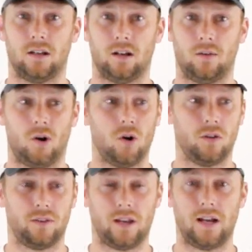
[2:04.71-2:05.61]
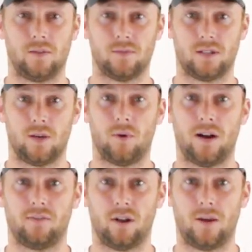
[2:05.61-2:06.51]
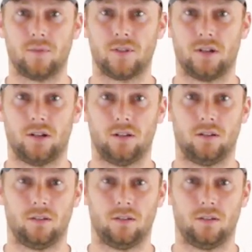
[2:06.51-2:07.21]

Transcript: all of the items that I buy for Amazon